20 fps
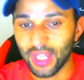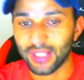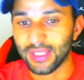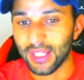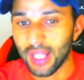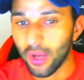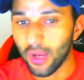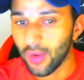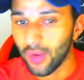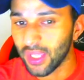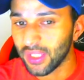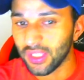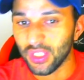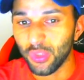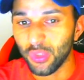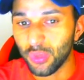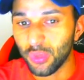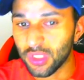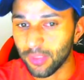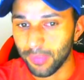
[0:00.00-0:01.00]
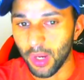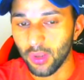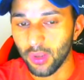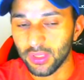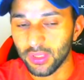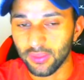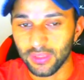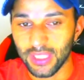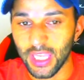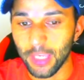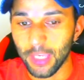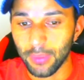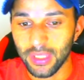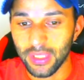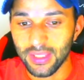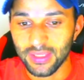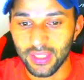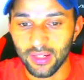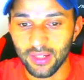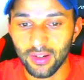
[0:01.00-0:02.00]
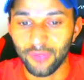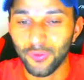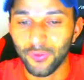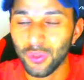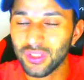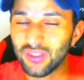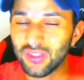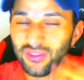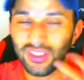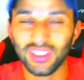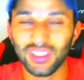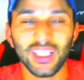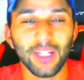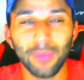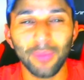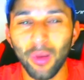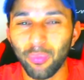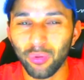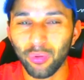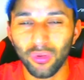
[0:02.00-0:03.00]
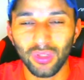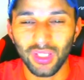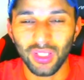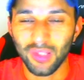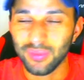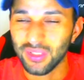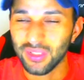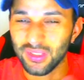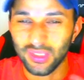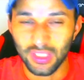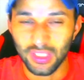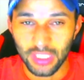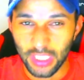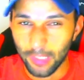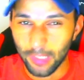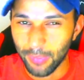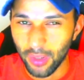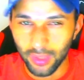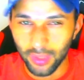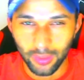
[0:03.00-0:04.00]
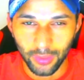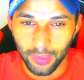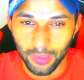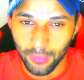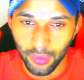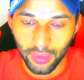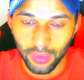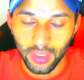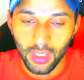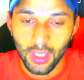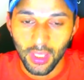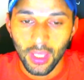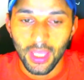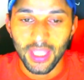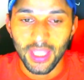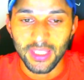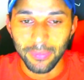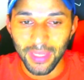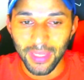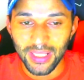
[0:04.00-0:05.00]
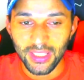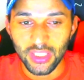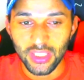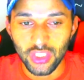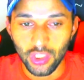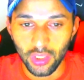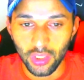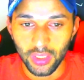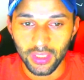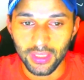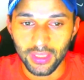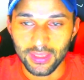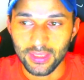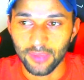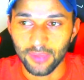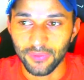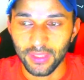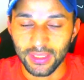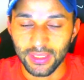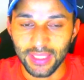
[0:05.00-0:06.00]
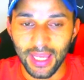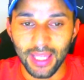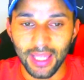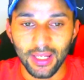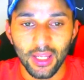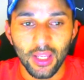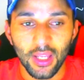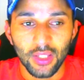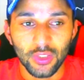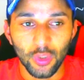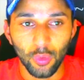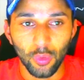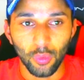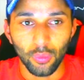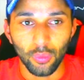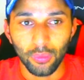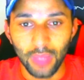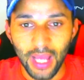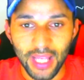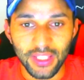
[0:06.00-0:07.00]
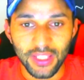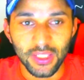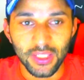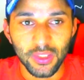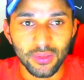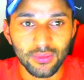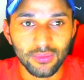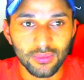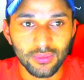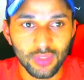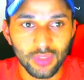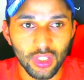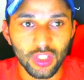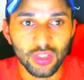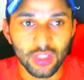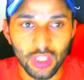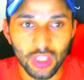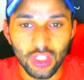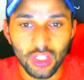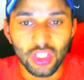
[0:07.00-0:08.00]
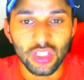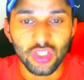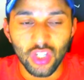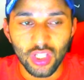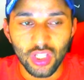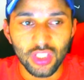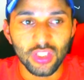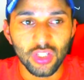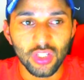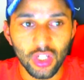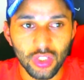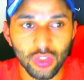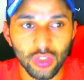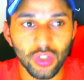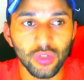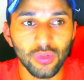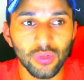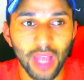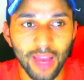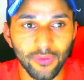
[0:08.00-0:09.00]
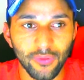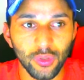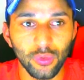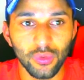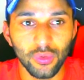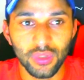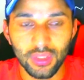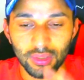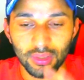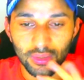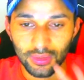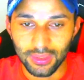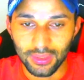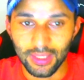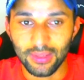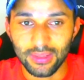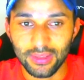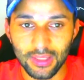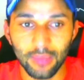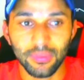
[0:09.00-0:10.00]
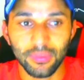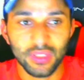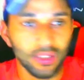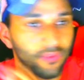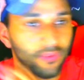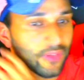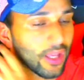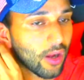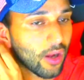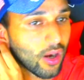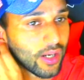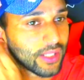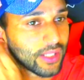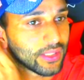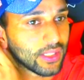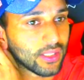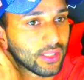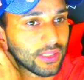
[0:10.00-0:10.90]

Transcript: that out. Any news about the game is here. Of course, there's nothing about Pro Clubs. There's nothing about Career Mode. It's mainly Journey and stuff like that. So I just so you have news, that some stuff are in there